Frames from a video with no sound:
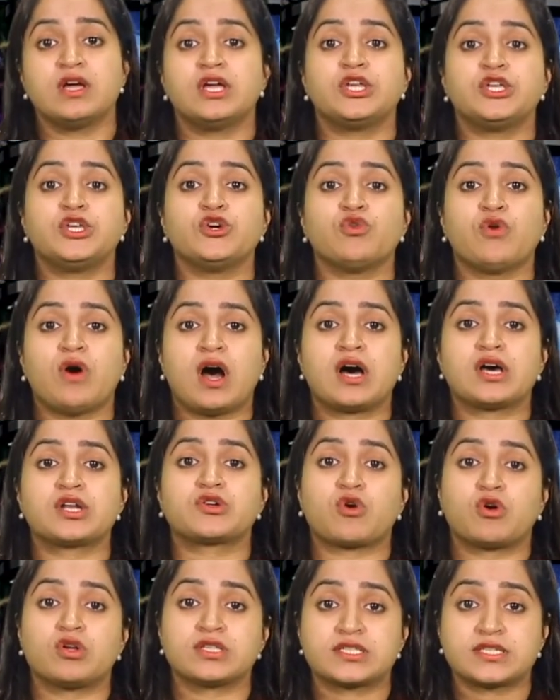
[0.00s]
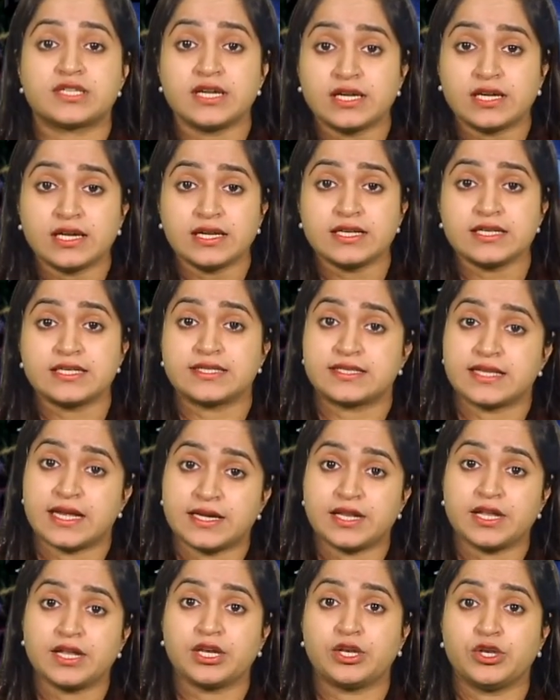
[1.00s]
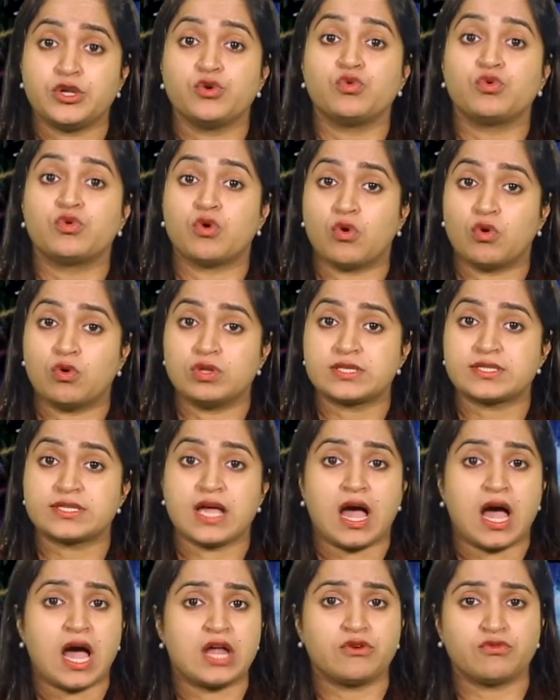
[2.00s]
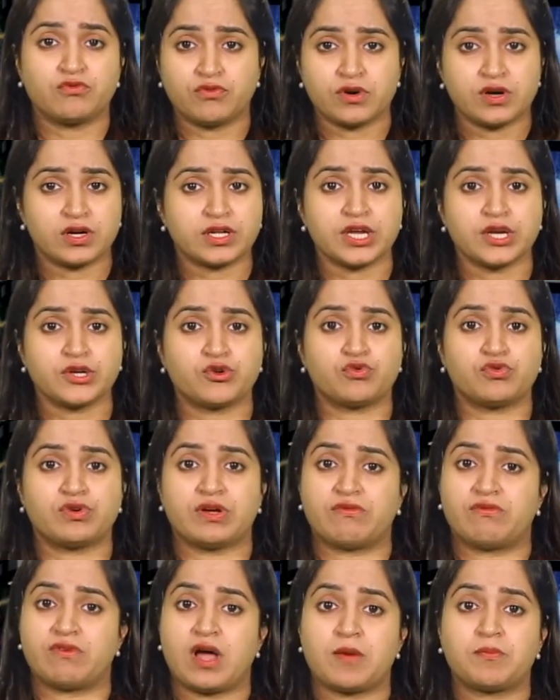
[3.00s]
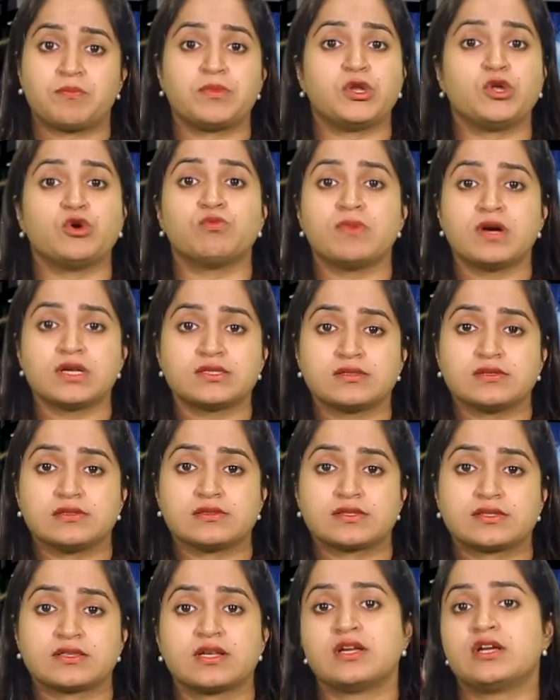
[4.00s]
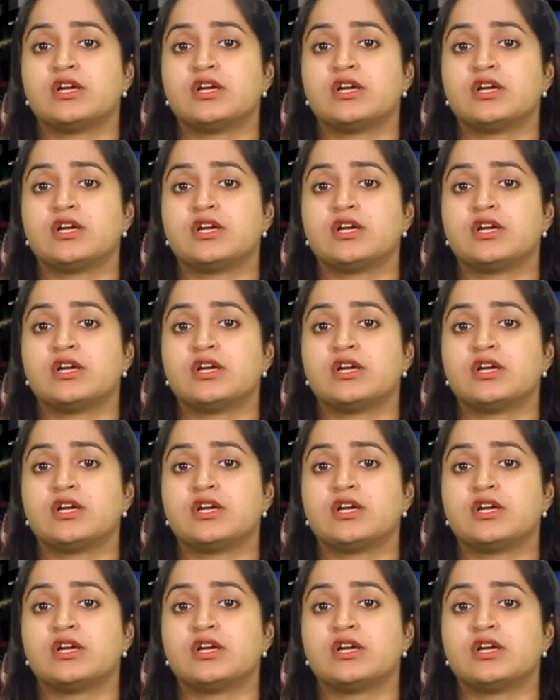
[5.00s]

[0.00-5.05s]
You are constantly setting new goals and working to develop new muscles.